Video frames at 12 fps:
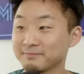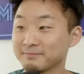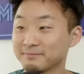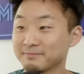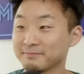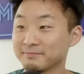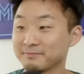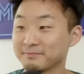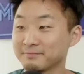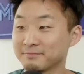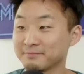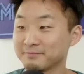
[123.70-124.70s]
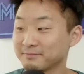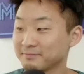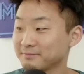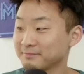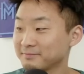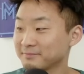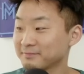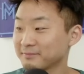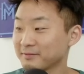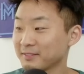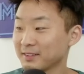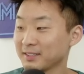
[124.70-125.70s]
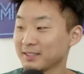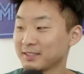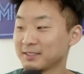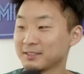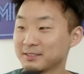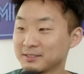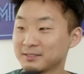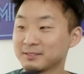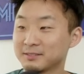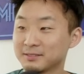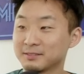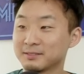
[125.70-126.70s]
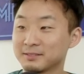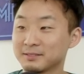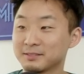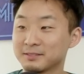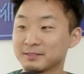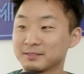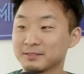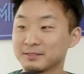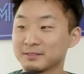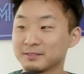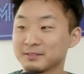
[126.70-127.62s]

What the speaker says: (not speaking)